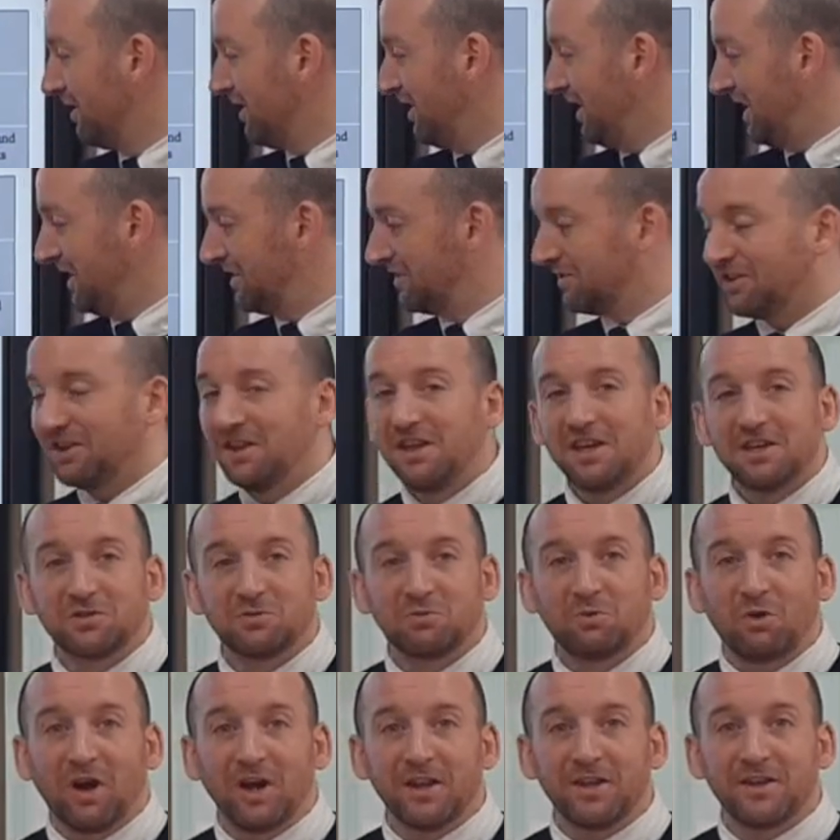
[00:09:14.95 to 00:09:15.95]
is this
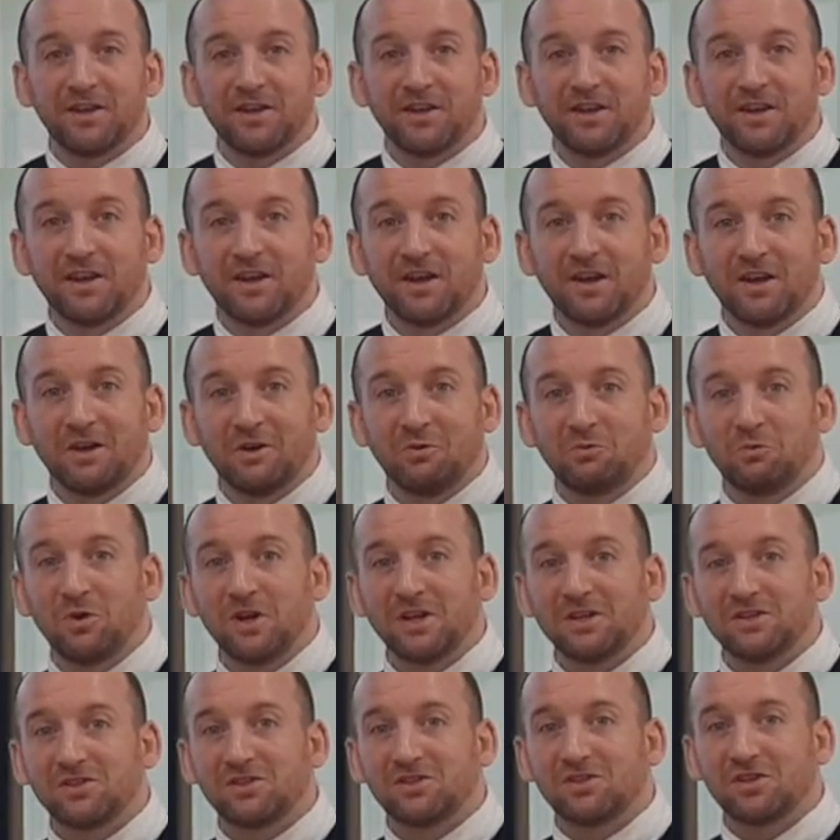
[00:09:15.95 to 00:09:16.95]
one,
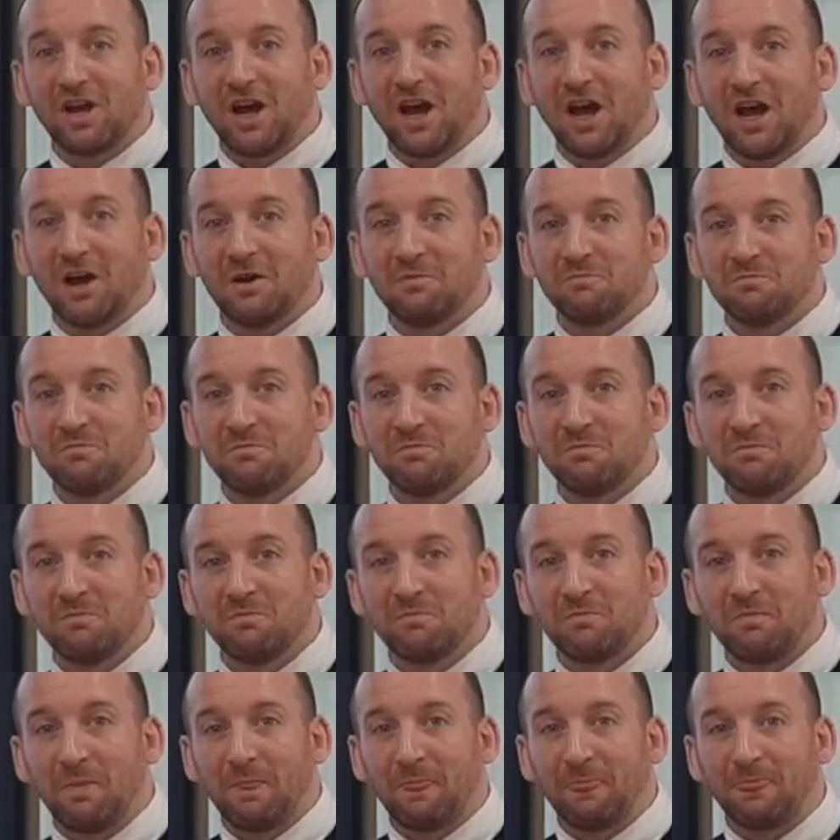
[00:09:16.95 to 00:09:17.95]
which
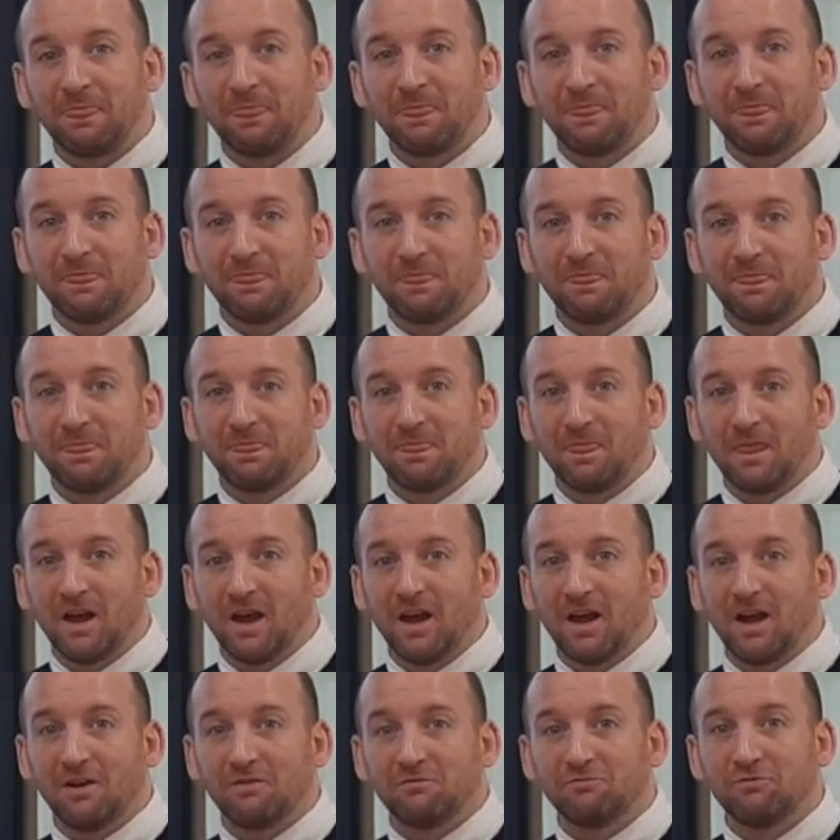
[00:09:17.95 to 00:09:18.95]

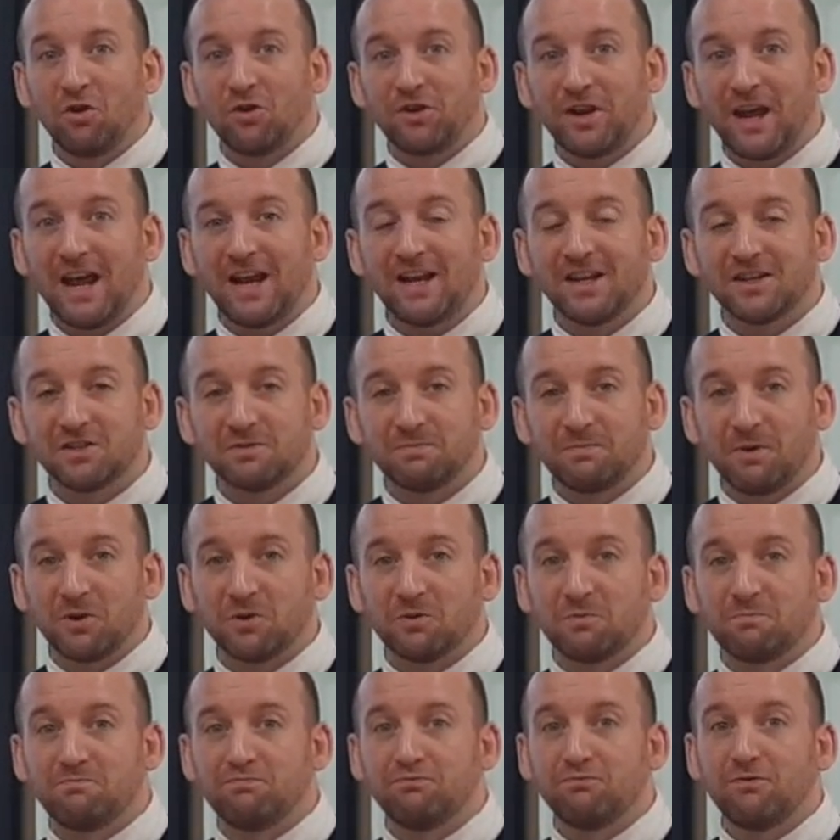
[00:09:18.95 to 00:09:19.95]
Ron Ellis
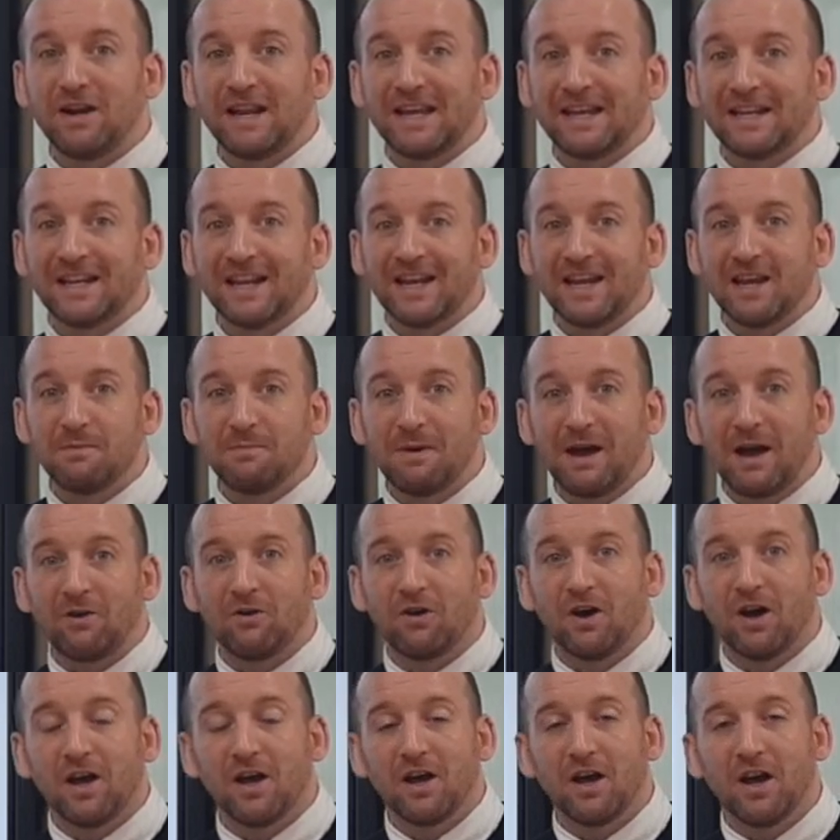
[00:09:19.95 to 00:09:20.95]
spoke brilliantly
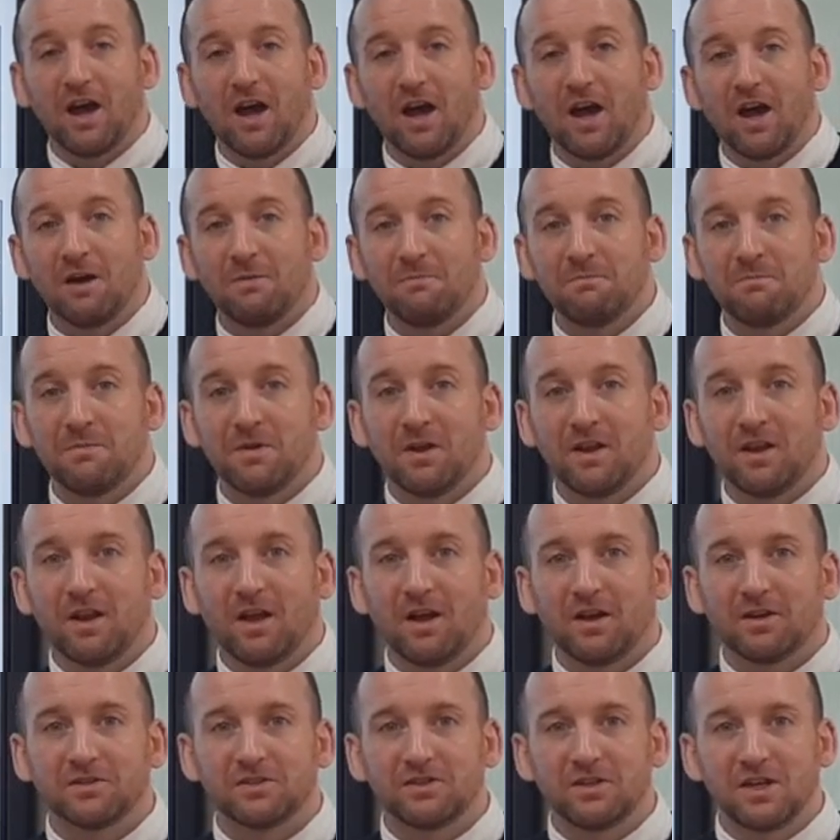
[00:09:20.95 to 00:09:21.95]
about at
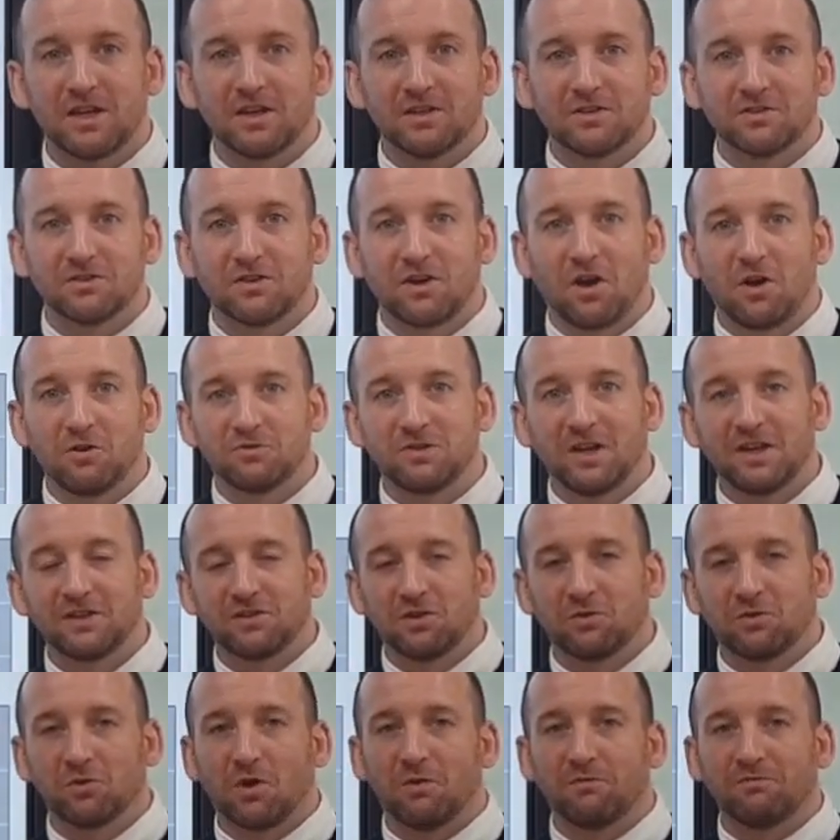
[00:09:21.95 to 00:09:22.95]
last year's
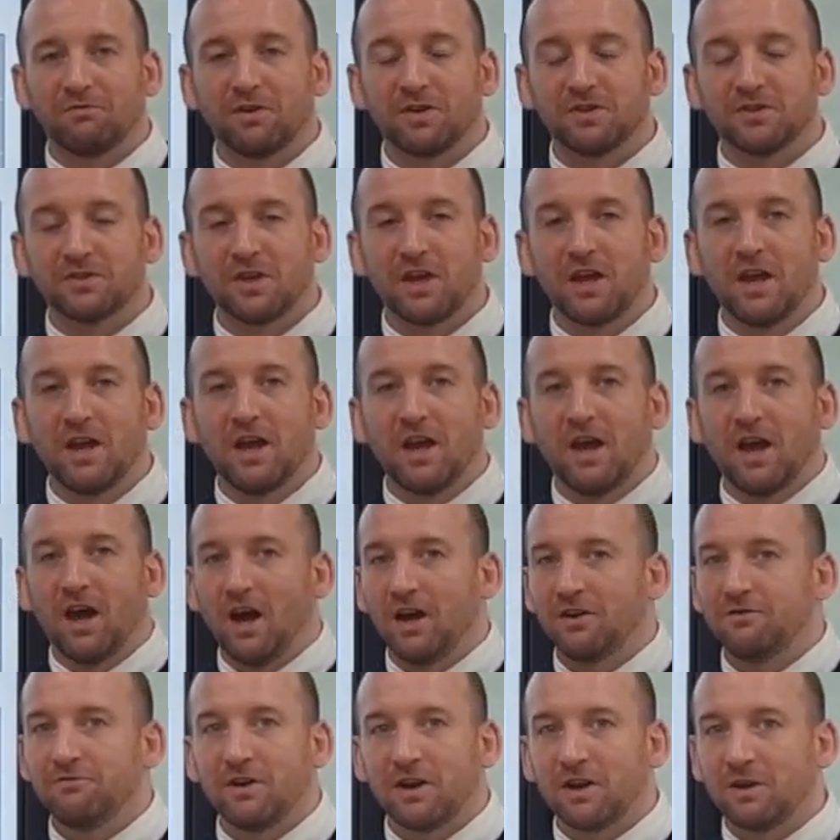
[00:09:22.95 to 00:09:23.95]
CoTESOL conference.
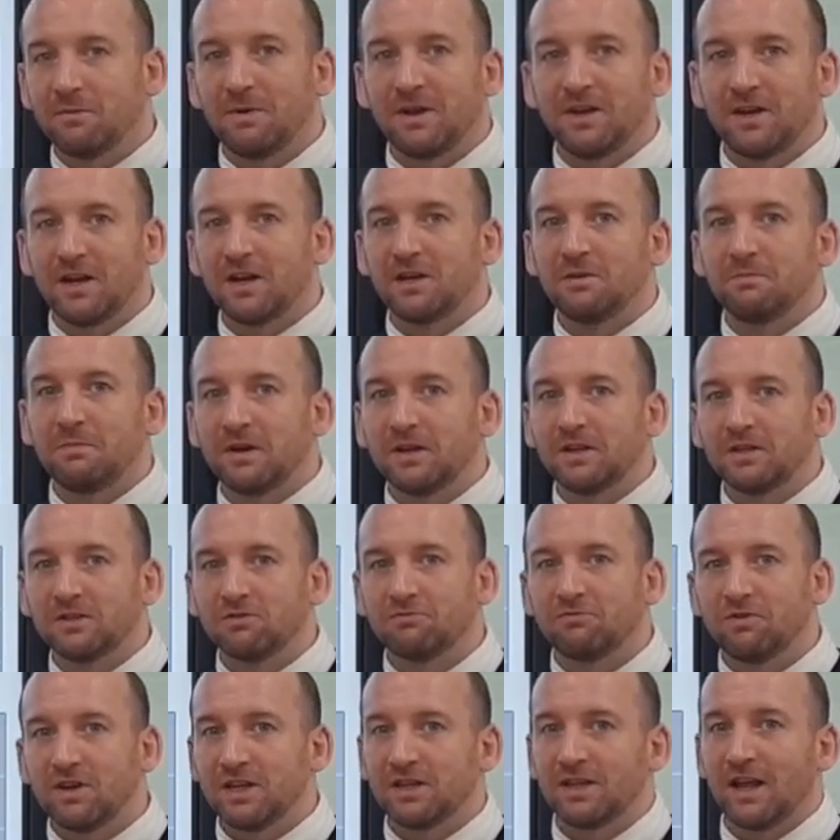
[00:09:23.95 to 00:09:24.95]
I'd recommend anybody to
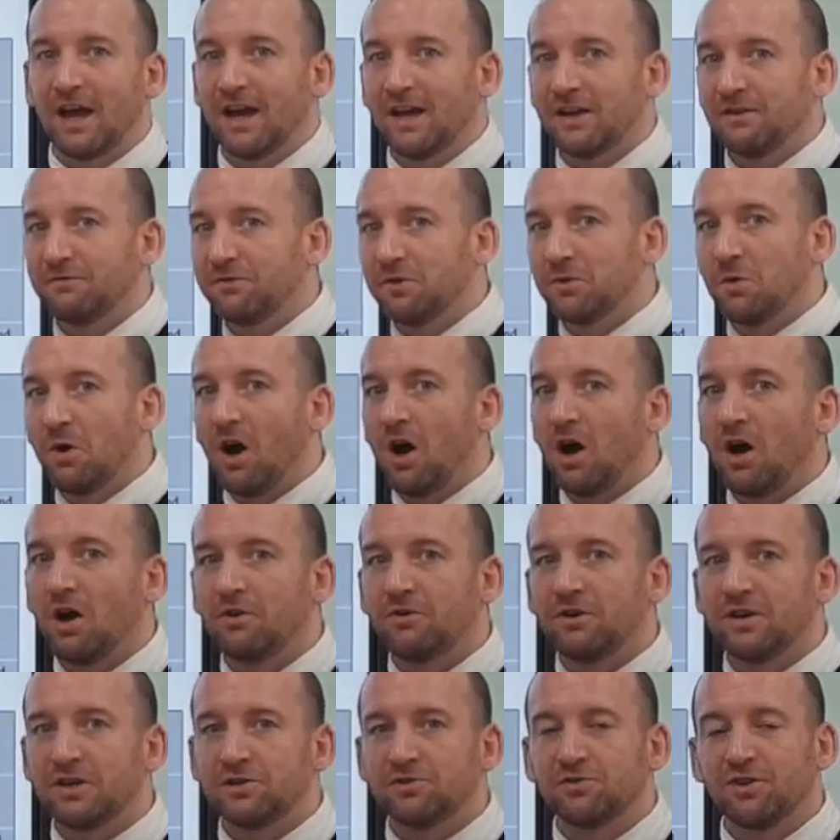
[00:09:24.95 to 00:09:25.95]
read that if you
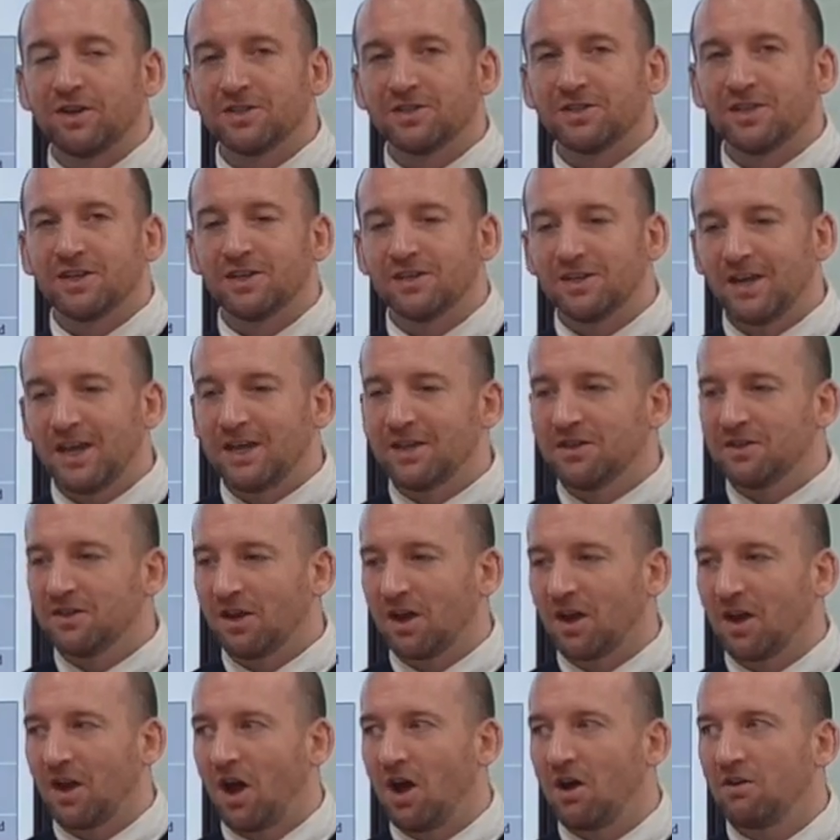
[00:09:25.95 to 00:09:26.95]
are interested in
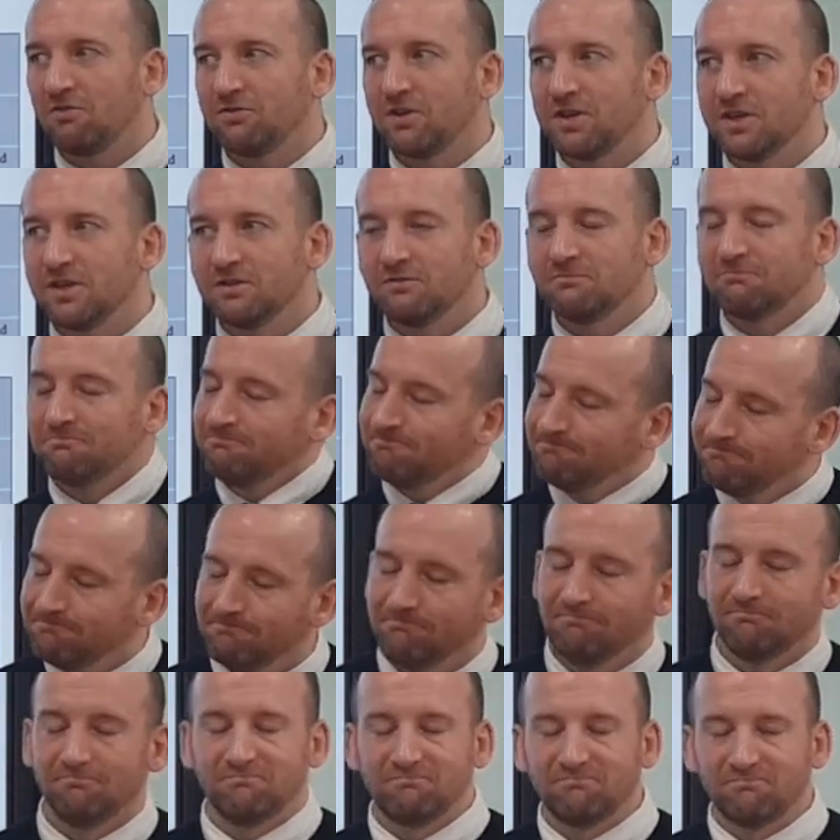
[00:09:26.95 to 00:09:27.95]
the current
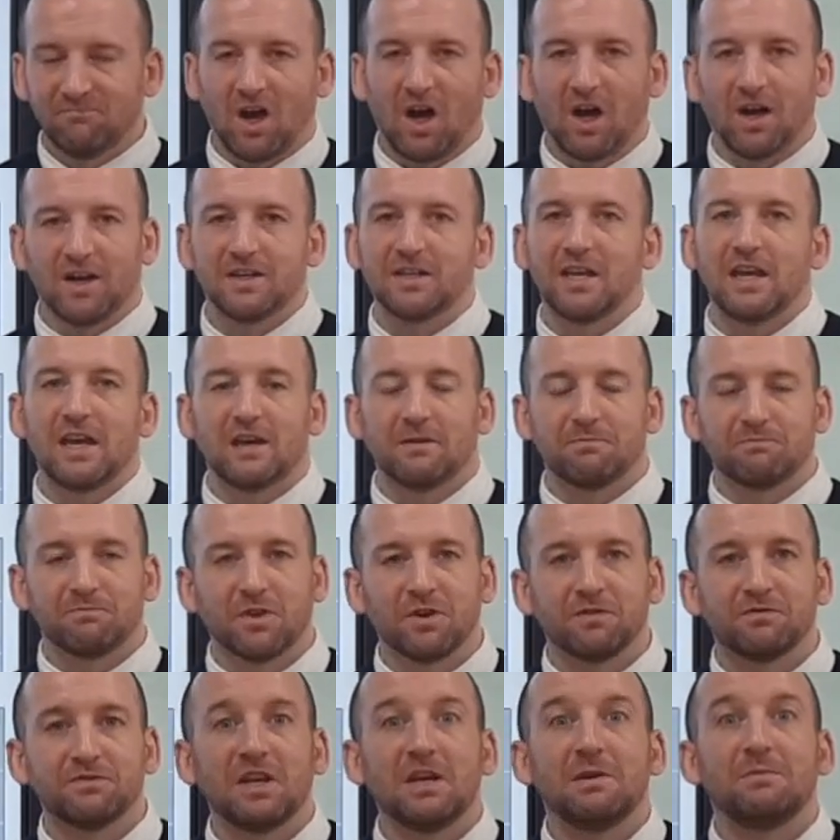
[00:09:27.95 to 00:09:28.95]
idea
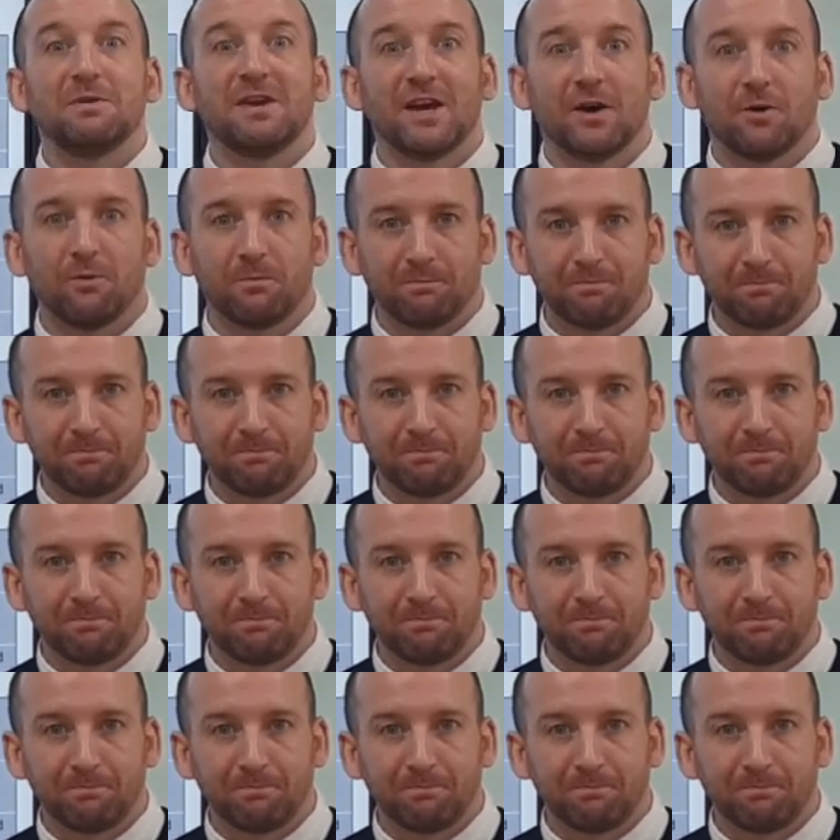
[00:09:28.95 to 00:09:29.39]
of TBL.